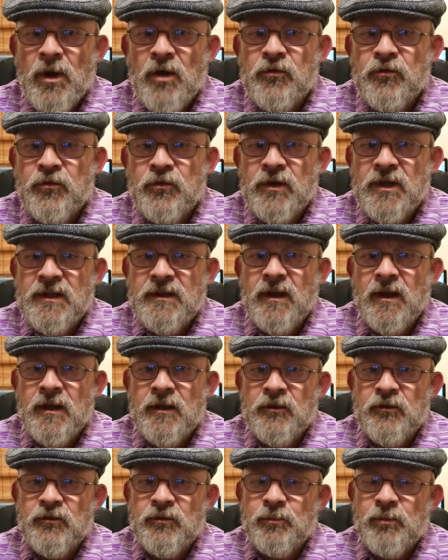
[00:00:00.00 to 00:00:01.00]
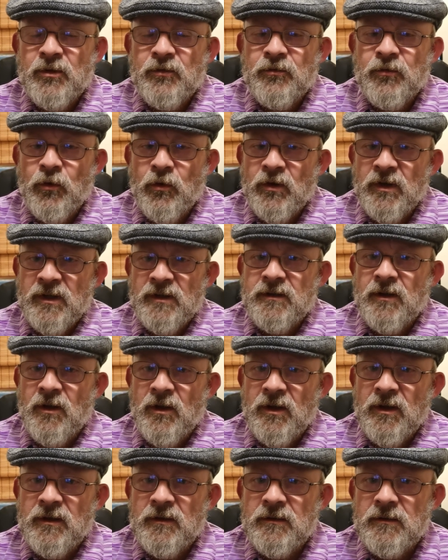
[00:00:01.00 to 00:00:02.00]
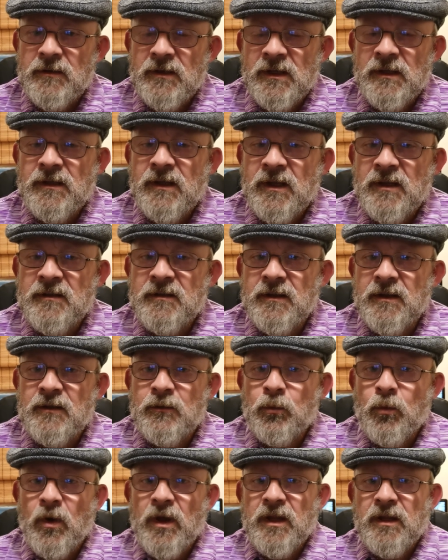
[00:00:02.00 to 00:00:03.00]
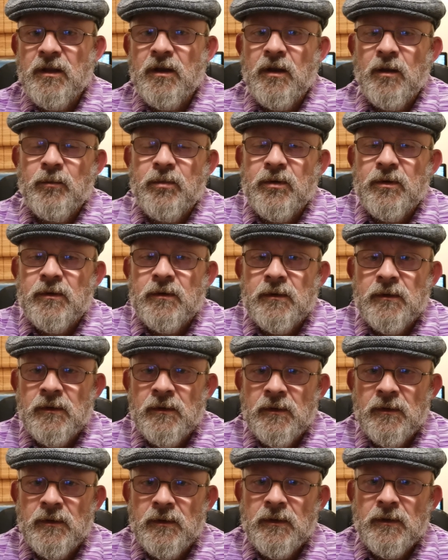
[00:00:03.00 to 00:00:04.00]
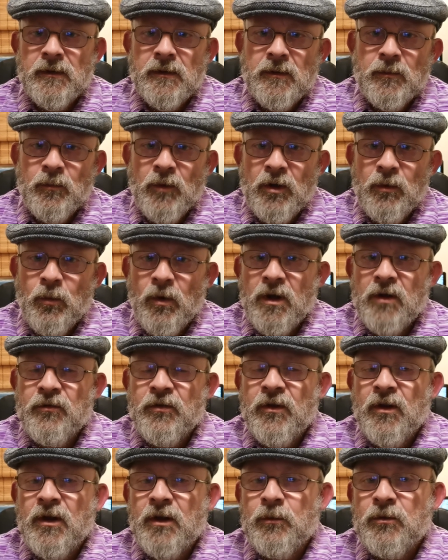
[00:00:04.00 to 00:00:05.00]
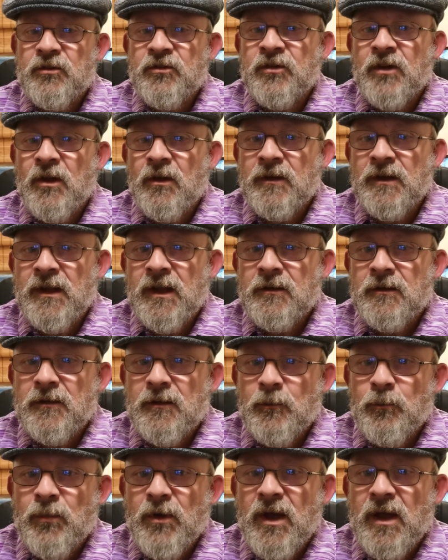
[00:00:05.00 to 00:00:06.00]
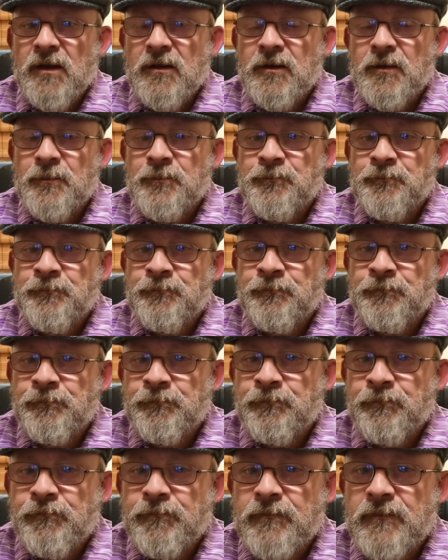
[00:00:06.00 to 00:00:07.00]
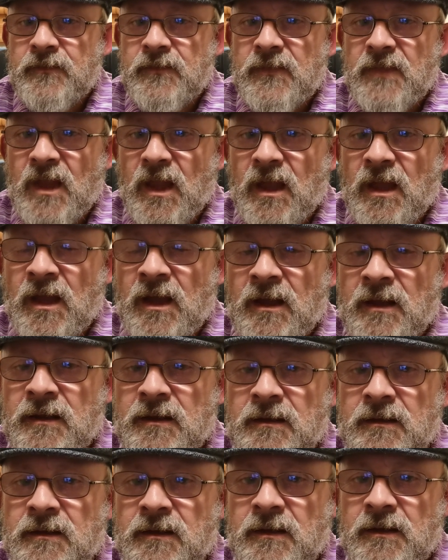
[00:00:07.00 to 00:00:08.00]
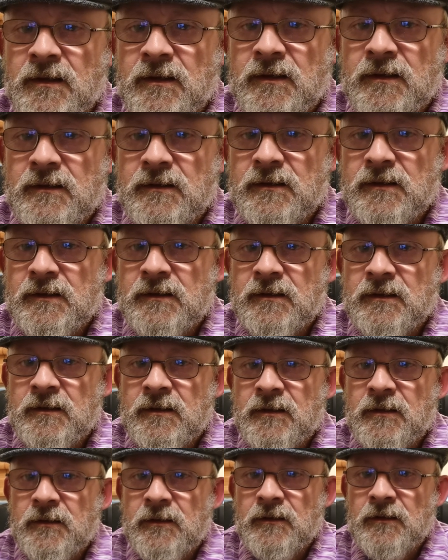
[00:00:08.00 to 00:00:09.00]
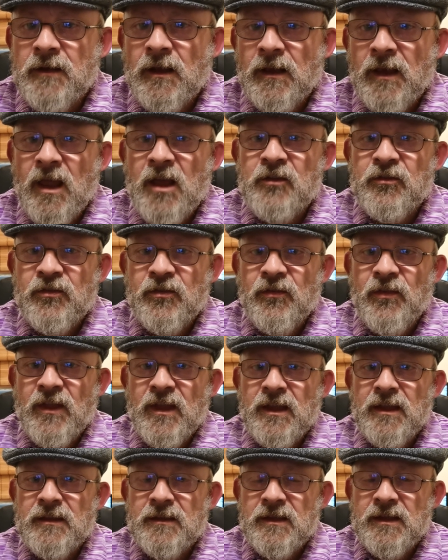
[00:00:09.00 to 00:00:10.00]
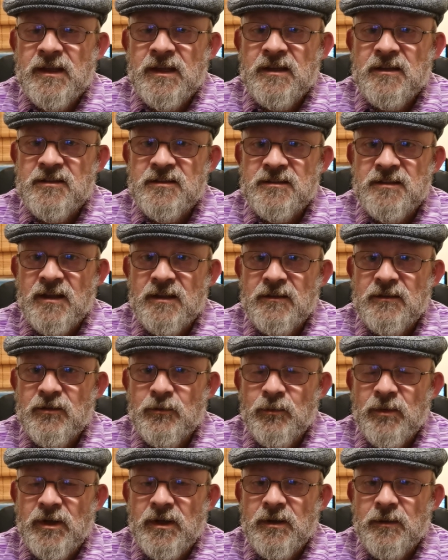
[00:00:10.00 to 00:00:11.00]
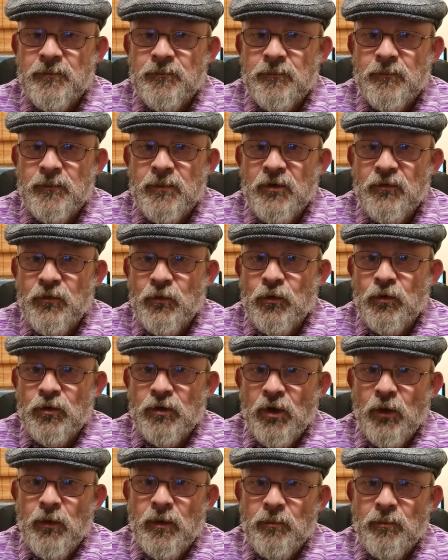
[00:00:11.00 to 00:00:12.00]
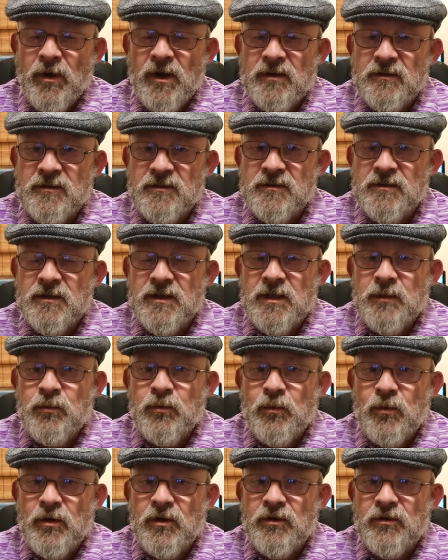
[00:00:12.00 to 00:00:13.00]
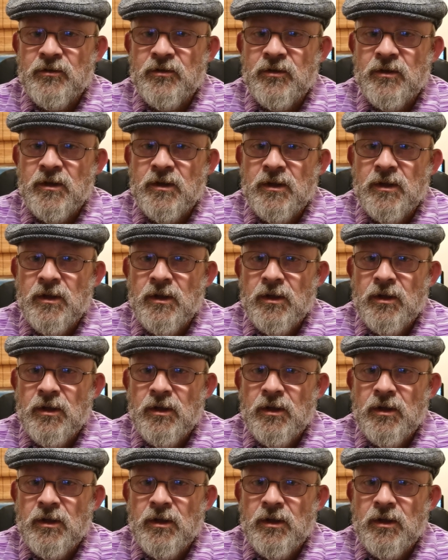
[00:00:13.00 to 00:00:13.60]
About 3 days before he died, he did wake up. My wife and I were sat on the end of the bed. And the last thing that he said to me before going back to sleep was,